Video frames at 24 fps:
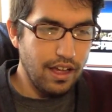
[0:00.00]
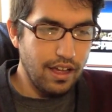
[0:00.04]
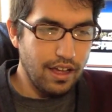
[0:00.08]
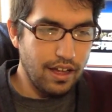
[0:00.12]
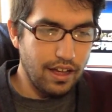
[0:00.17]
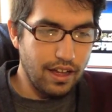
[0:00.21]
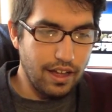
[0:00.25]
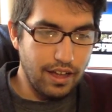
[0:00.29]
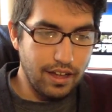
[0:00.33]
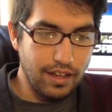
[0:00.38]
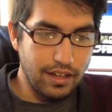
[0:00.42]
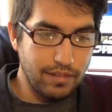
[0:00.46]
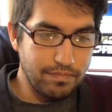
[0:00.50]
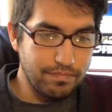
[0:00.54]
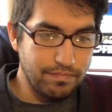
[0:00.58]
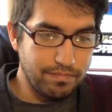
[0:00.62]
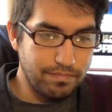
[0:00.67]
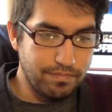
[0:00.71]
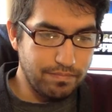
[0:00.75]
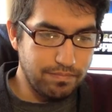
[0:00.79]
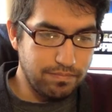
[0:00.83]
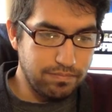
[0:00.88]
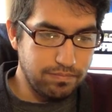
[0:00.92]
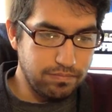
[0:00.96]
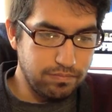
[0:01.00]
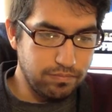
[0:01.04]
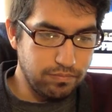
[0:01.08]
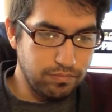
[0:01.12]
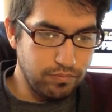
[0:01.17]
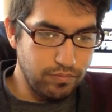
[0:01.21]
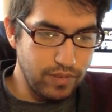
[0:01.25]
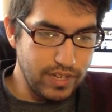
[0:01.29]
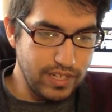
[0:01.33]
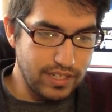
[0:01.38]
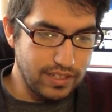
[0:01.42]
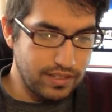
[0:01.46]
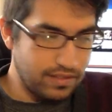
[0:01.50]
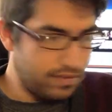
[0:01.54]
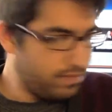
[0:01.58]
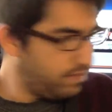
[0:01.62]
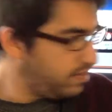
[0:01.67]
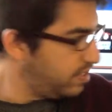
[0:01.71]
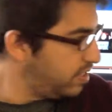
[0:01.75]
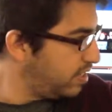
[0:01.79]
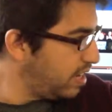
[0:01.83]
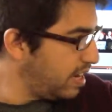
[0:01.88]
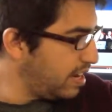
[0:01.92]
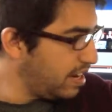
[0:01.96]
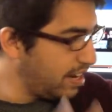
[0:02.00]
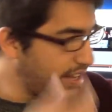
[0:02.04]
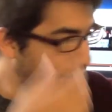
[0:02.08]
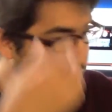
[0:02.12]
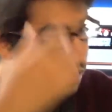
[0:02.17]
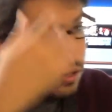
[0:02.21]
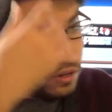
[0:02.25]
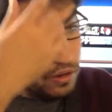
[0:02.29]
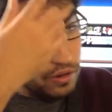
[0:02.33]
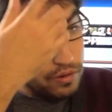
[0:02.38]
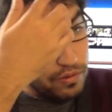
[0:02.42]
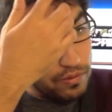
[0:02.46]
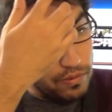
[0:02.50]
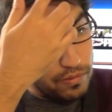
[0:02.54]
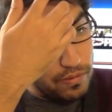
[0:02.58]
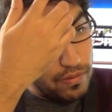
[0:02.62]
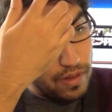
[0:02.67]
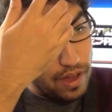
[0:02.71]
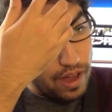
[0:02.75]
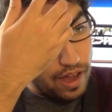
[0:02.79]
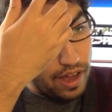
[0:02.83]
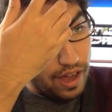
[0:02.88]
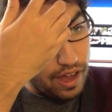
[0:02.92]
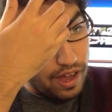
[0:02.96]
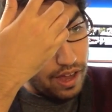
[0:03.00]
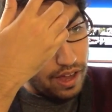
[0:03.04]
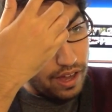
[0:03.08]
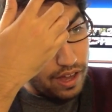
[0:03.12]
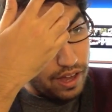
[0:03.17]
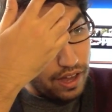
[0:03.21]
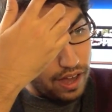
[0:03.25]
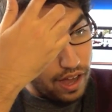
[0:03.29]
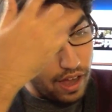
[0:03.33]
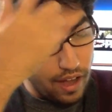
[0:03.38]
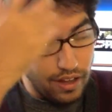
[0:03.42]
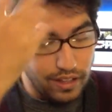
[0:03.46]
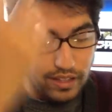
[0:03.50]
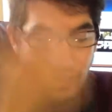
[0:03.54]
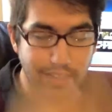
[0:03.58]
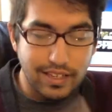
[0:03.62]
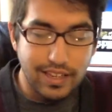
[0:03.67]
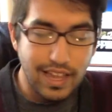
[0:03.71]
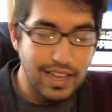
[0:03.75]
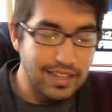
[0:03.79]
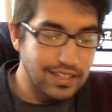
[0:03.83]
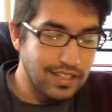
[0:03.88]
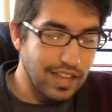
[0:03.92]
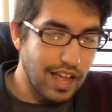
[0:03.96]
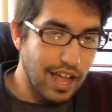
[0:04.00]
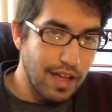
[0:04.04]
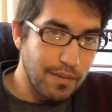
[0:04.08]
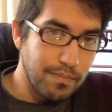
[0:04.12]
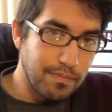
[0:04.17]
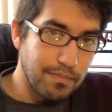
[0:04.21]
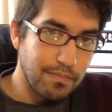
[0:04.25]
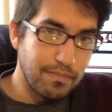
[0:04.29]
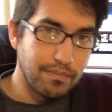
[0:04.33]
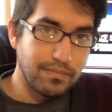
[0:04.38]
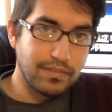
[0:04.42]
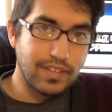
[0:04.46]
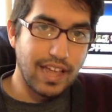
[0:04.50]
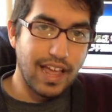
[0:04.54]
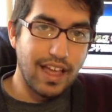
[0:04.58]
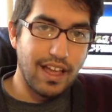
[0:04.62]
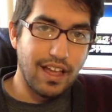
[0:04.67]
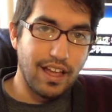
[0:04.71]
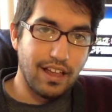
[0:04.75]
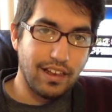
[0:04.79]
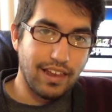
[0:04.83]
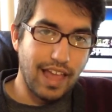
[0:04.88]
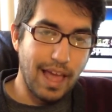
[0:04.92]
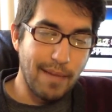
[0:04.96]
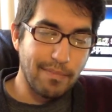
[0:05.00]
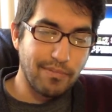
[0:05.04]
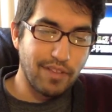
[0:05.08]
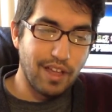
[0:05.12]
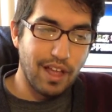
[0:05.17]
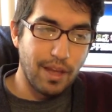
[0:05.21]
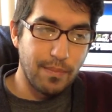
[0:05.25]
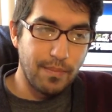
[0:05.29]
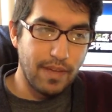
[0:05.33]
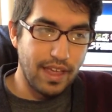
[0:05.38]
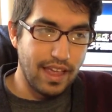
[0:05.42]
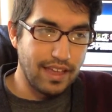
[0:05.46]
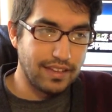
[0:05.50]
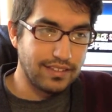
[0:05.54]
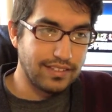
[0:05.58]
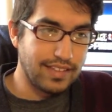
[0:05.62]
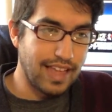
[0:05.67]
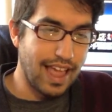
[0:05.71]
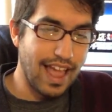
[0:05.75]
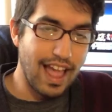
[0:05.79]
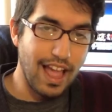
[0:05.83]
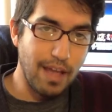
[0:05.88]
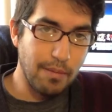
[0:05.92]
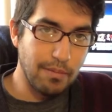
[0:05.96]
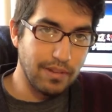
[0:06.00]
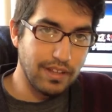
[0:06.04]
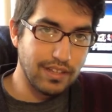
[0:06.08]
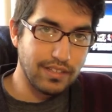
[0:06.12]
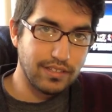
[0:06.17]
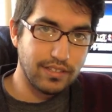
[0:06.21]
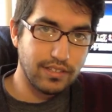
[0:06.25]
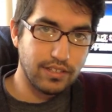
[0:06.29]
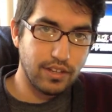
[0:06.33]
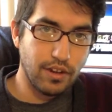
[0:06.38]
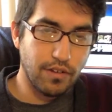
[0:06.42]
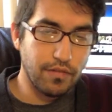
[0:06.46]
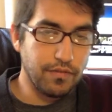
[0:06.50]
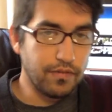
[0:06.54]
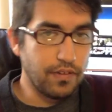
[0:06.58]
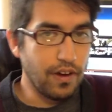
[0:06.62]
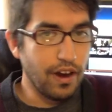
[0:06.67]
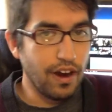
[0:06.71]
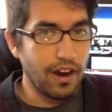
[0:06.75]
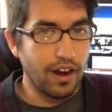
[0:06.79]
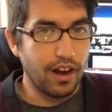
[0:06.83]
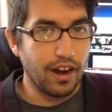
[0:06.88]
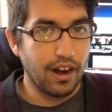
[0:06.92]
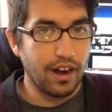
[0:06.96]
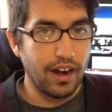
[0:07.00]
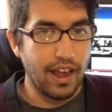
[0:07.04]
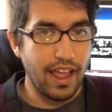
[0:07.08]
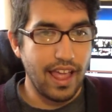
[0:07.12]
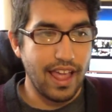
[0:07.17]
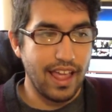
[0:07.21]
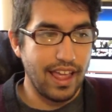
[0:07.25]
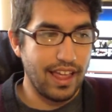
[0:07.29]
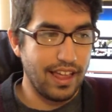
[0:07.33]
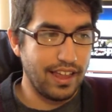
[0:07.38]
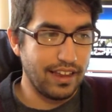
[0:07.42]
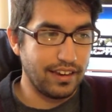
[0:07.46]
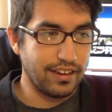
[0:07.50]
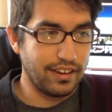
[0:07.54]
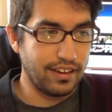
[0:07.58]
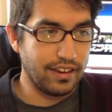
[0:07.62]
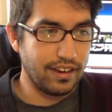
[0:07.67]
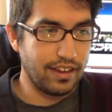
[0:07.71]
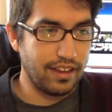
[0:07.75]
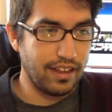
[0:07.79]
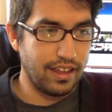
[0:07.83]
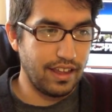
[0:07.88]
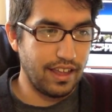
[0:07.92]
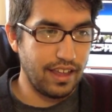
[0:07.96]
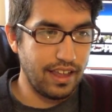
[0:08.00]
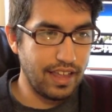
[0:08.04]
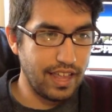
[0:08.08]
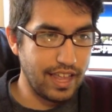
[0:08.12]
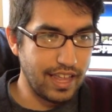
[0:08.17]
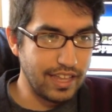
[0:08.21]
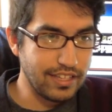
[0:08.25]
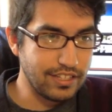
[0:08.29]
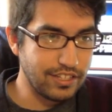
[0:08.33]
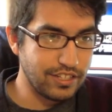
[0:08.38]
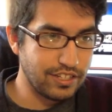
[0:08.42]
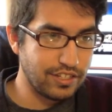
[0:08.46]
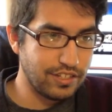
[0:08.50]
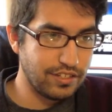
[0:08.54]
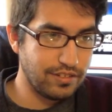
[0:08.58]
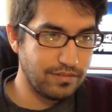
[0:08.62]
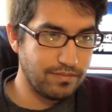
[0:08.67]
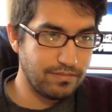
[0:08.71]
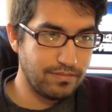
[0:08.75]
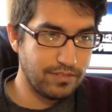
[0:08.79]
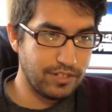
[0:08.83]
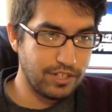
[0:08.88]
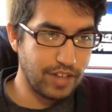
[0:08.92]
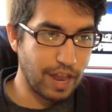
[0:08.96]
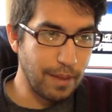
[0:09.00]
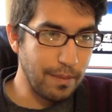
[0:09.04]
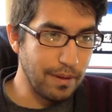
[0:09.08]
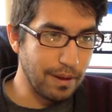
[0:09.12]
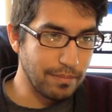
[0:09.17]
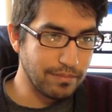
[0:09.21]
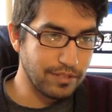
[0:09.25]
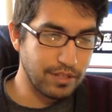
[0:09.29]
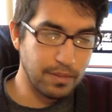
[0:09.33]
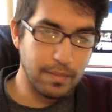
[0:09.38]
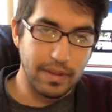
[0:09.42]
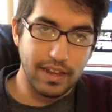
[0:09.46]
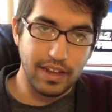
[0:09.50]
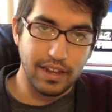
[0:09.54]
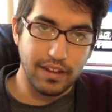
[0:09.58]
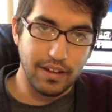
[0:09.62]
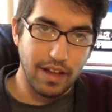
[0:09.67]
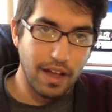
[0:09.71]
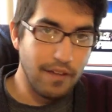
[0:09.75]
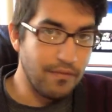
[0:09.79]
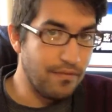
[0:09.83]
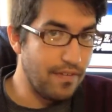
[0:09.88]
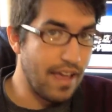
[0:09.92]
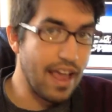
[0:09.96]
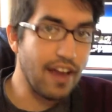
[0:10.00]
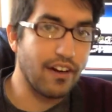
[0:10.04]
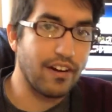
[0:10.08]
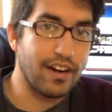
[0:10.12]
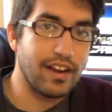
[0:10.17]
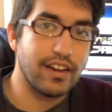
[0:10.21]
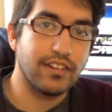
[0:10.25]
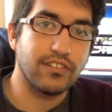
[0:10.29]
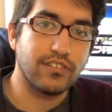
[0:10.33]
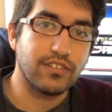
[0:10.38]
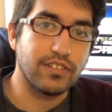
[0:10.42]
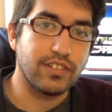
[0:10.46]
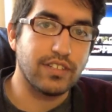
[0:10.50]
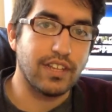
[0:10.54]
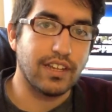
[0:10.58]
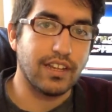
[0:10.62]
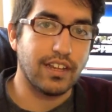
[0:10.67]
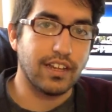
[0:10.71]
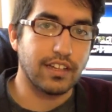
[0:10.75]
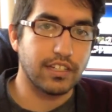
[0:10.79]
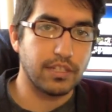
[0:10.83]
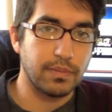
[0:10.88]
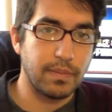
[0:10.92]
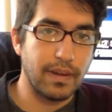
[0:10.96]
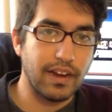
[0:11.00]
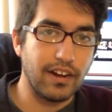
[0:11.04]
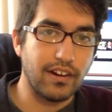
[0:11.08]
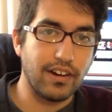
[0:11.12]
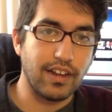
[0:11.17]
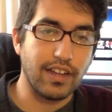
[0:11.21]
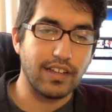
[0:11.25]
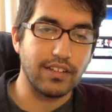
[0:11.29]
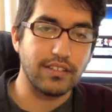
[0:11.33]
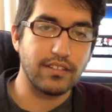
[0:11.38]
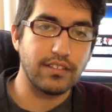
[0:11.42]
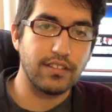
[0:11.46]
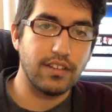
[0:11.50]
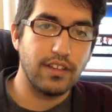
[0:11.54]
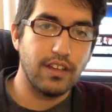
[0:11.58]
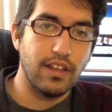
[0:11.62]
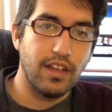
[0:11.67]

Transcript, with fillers: Uh, we've seen it uh, on desktop, laptop, and tablets so far, and it's shaping up to be a very interesting experience.